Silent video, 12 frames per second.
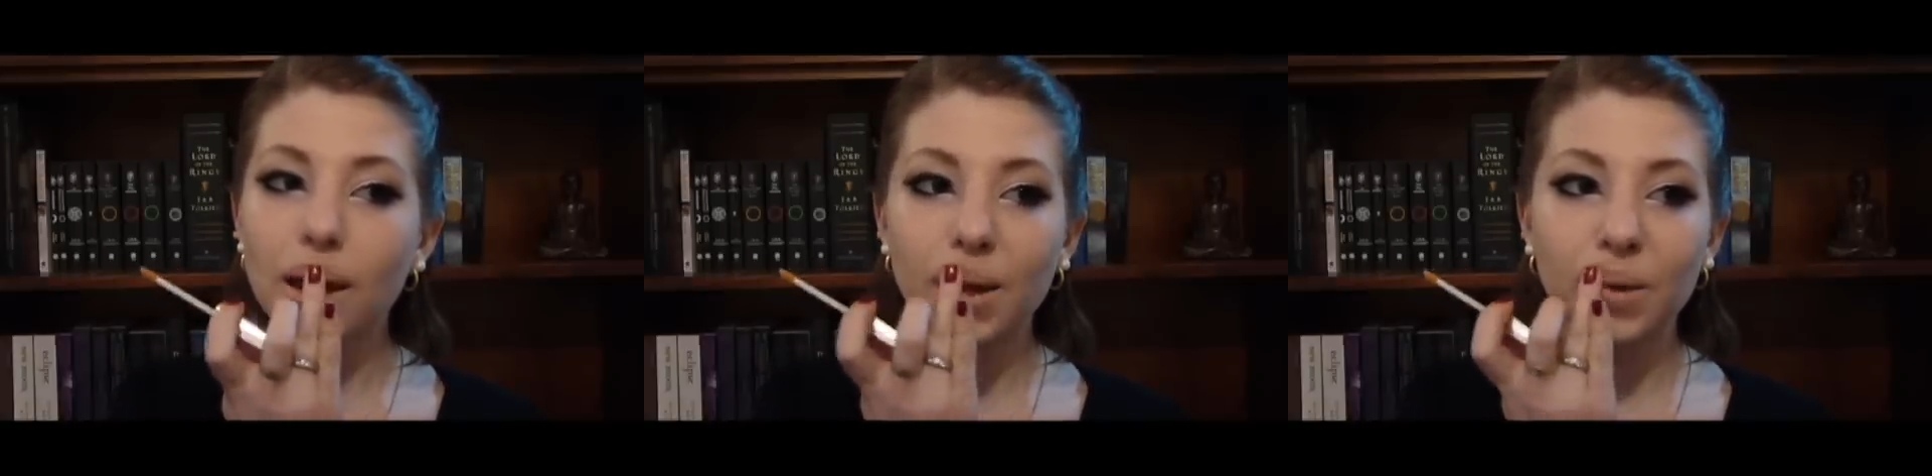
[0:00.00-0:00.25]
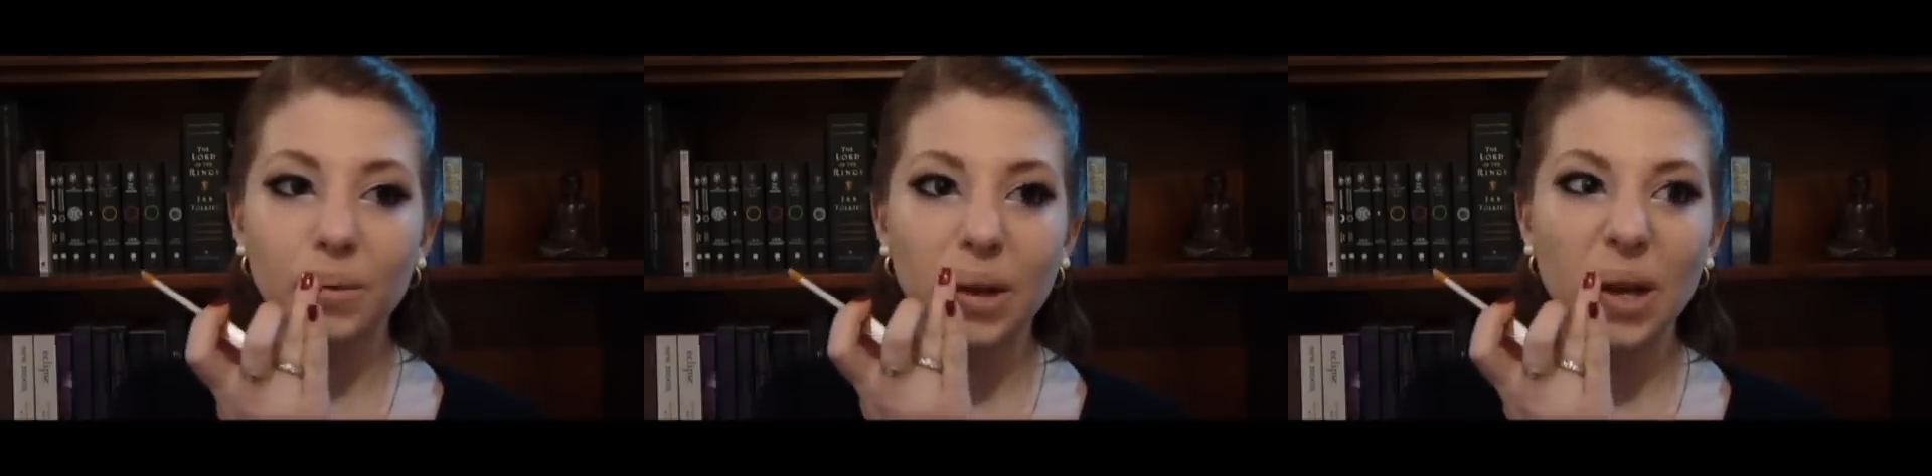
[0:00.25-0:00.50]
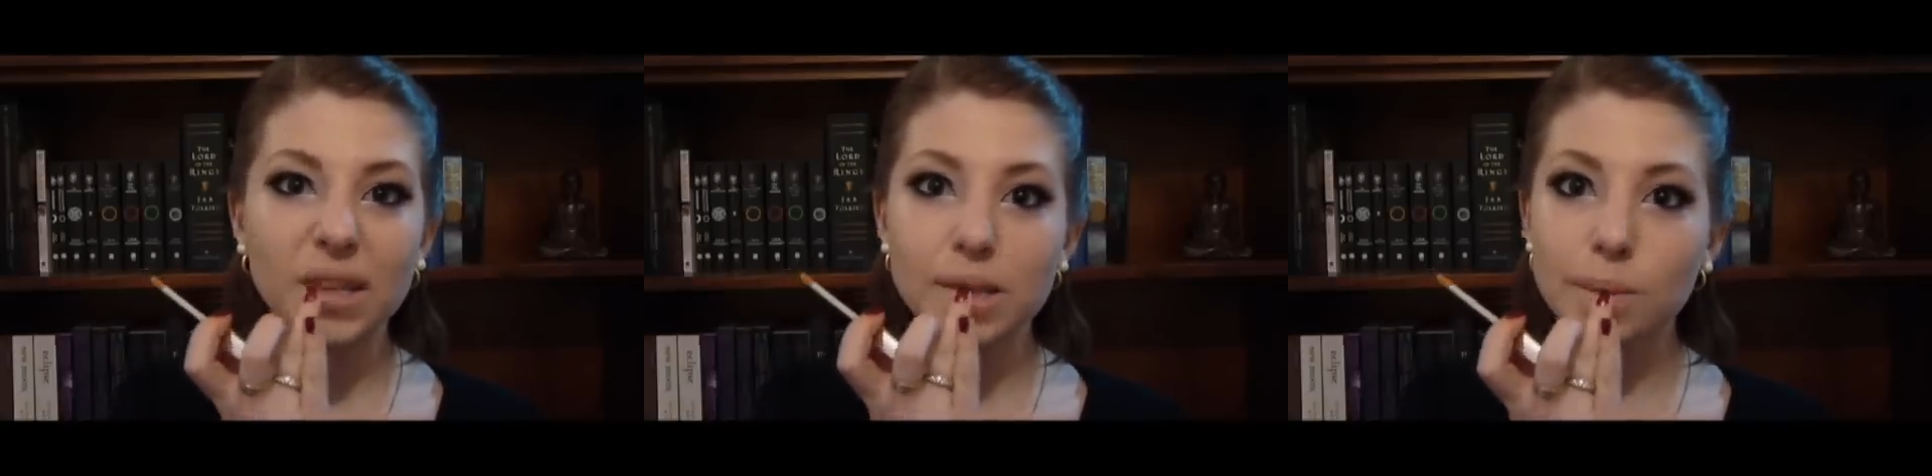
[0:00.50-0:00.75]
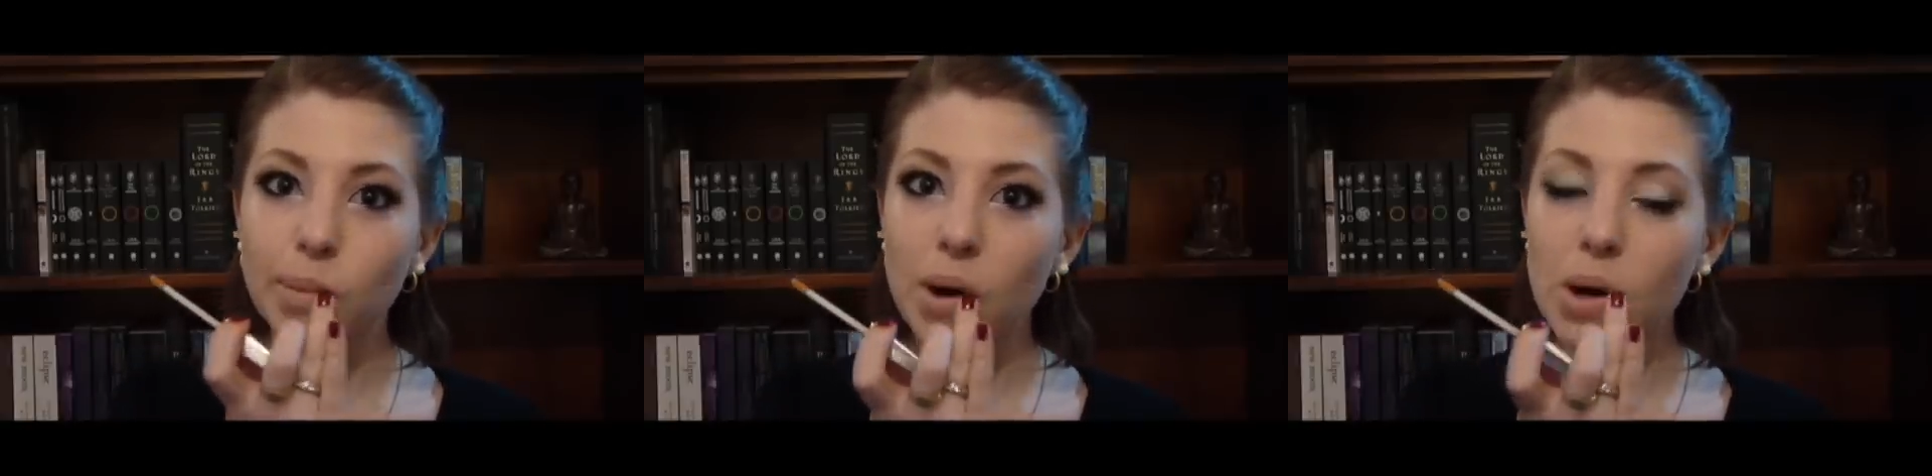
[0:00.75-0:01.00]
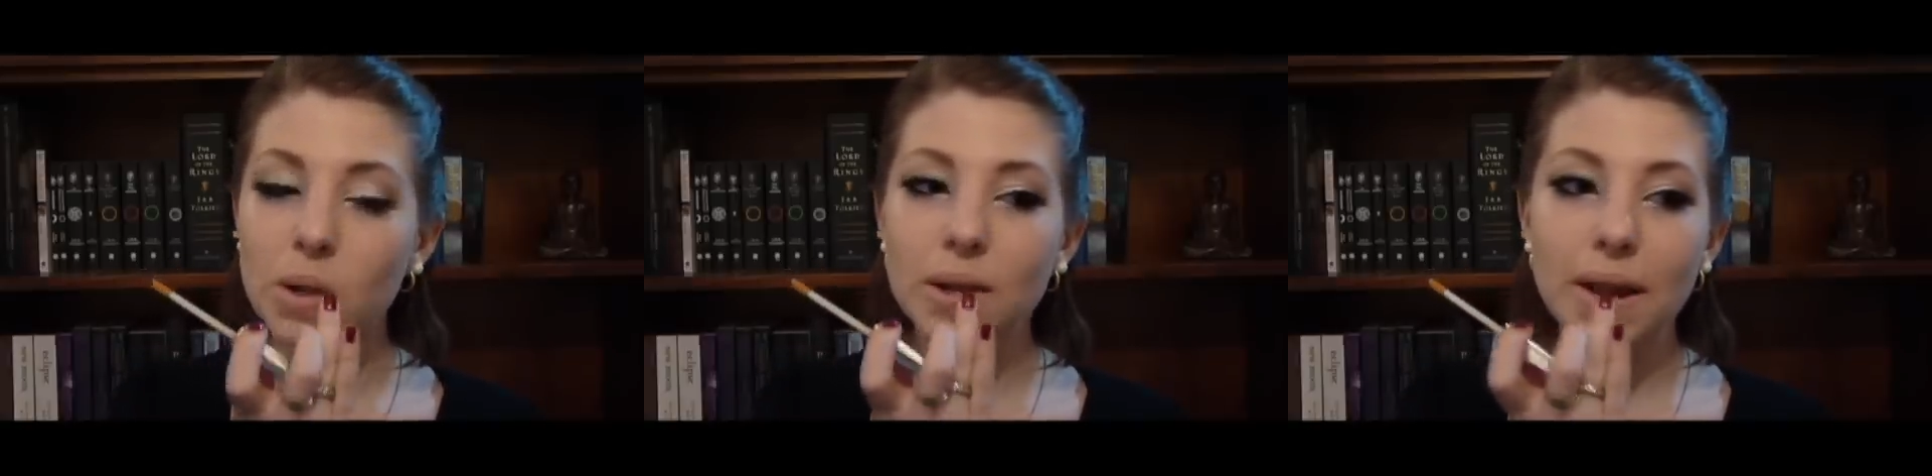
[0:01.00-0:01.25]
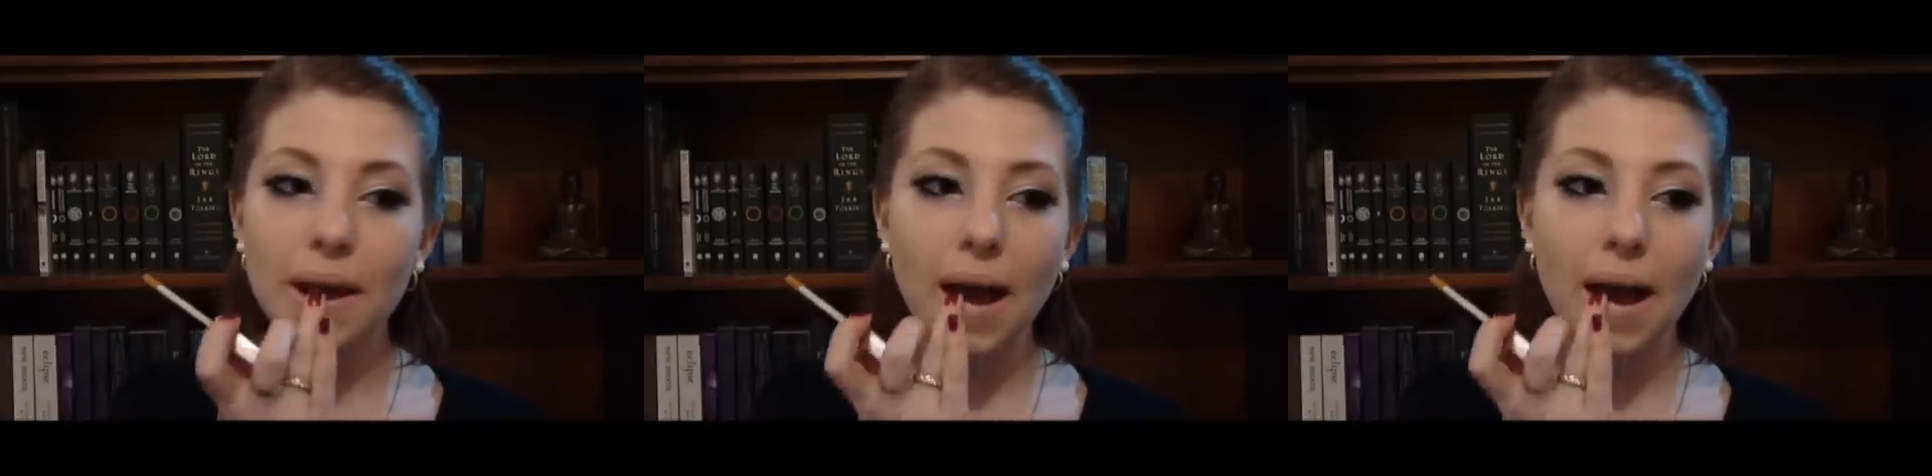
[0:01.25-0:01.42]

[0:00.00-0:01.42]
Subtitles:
it'll be nice and bold.